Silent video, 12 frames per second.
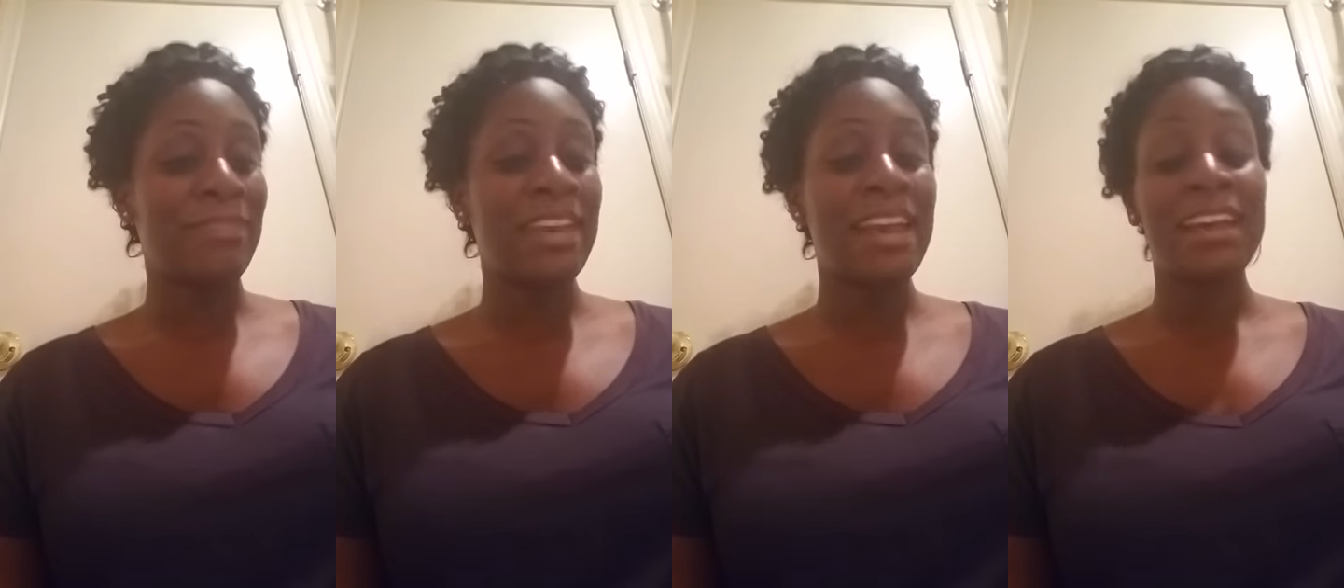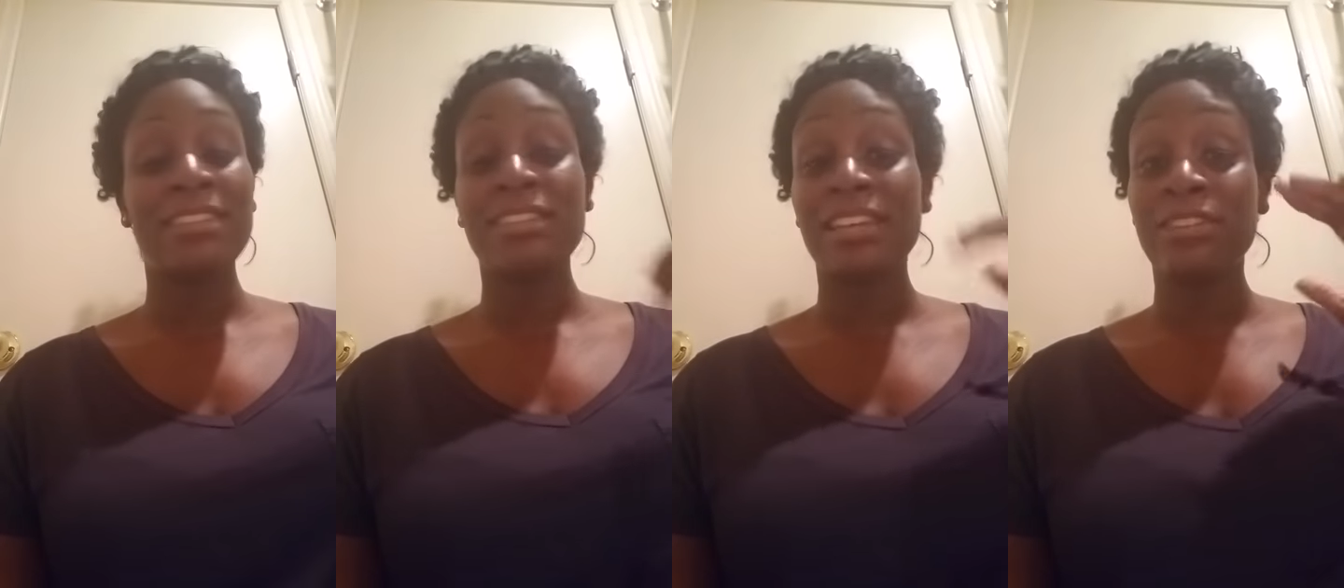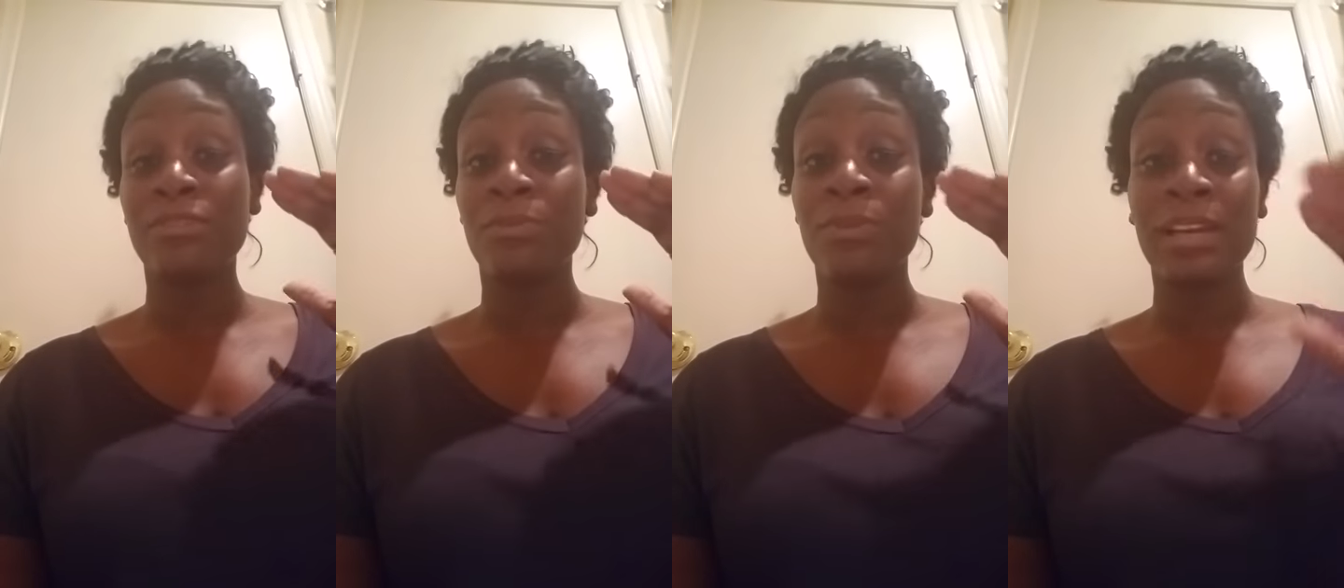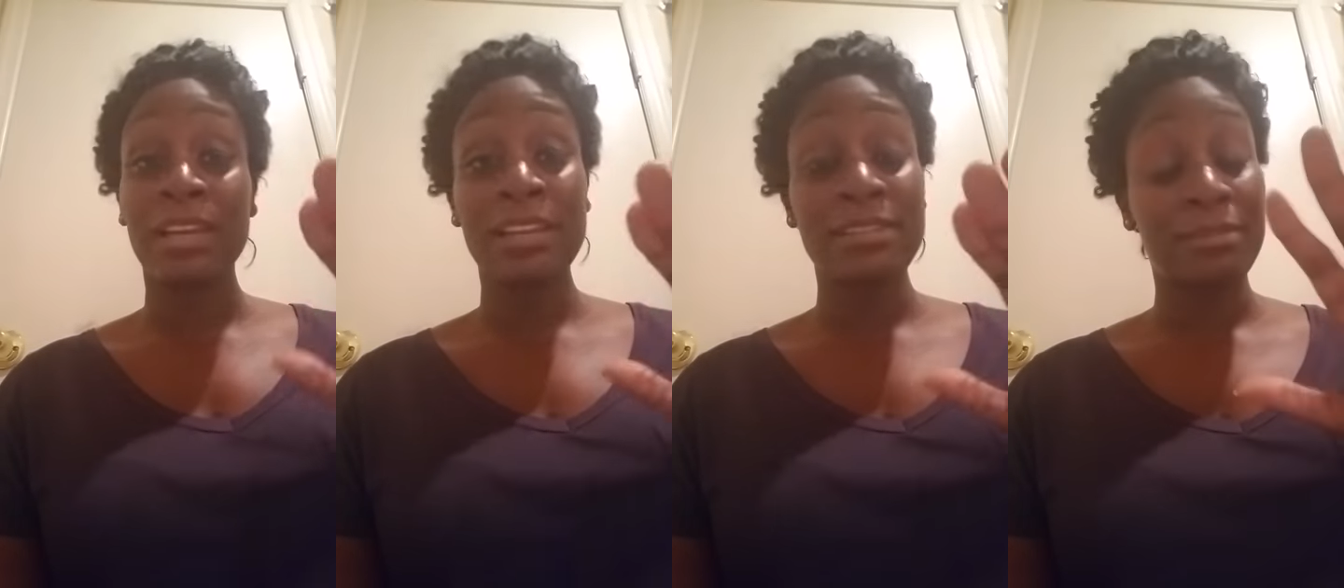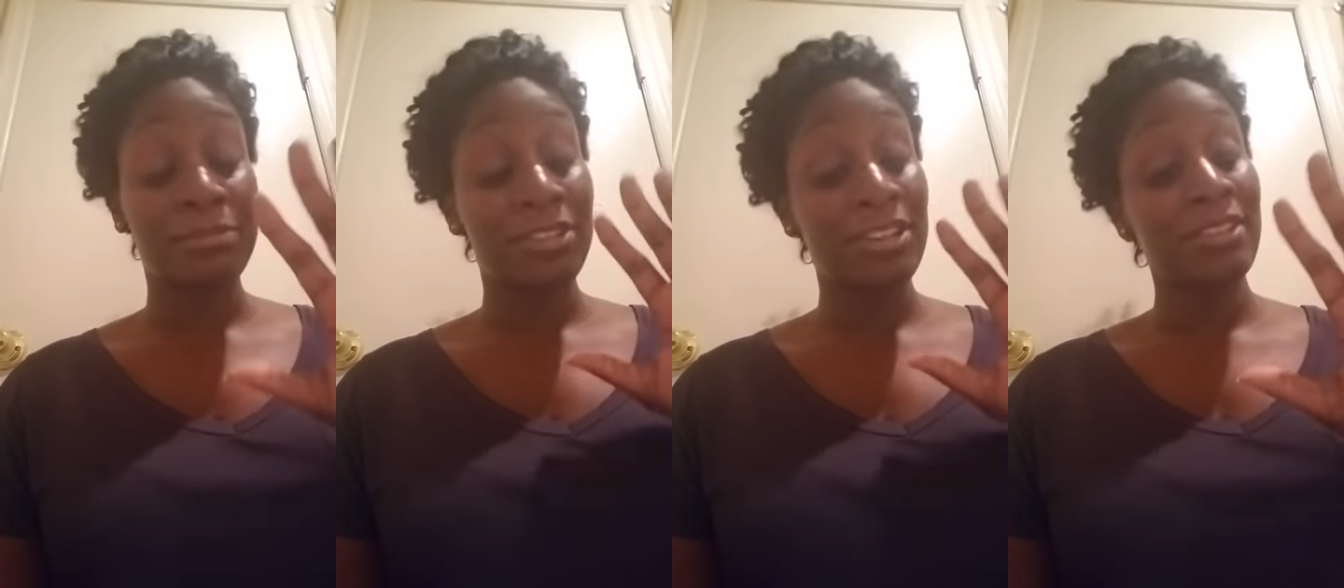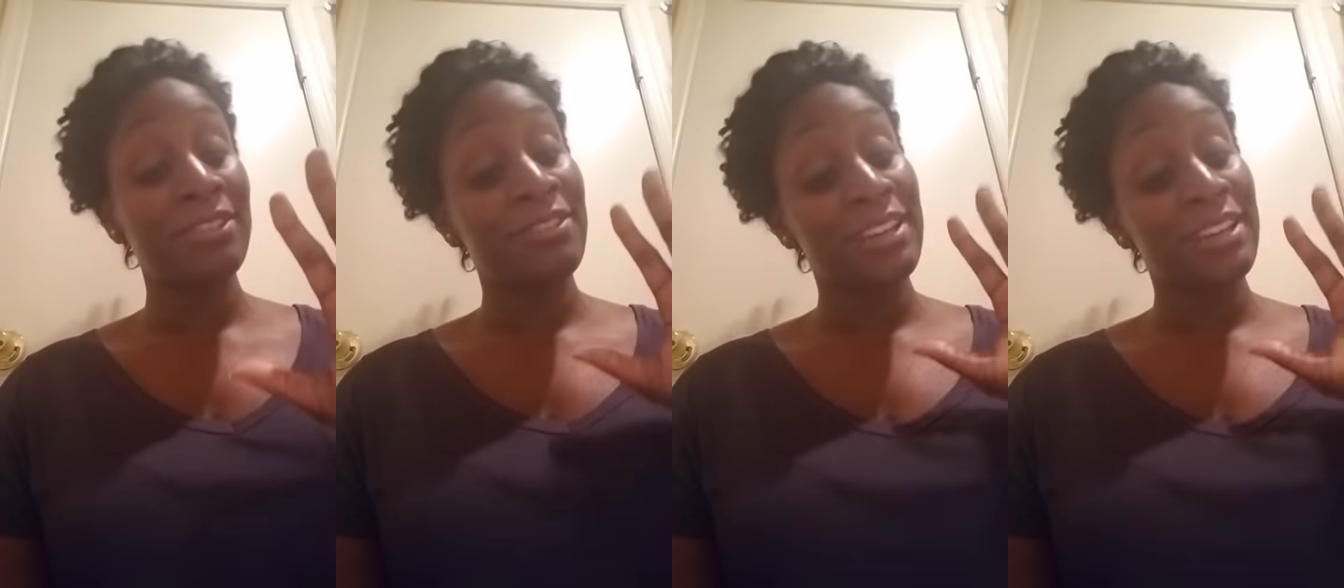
It has its ways. I'm telling you,